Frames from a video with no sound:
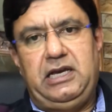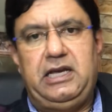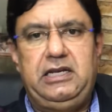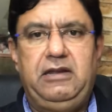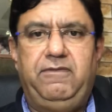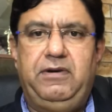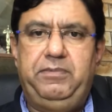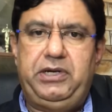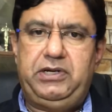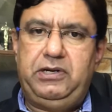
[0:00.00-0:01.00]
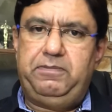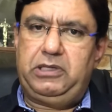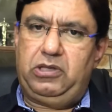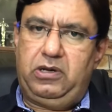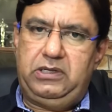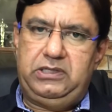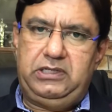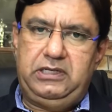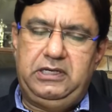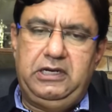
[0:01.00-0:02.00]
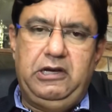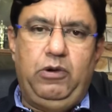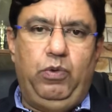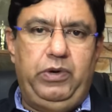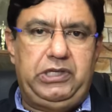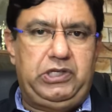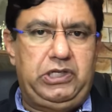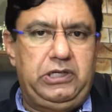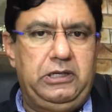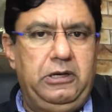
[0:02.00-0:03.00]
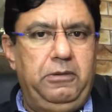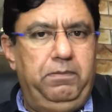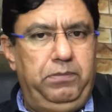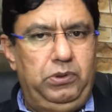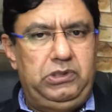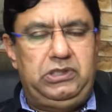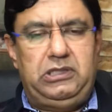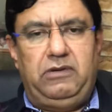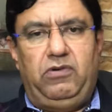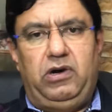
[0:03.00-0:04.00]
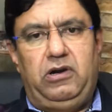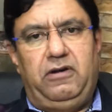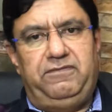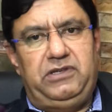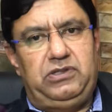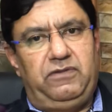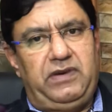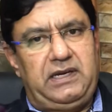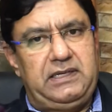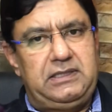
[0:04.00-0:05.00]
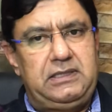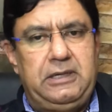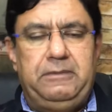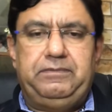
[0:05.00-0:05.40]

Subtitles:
any inflammatory pathology which pulls the wall of esophagus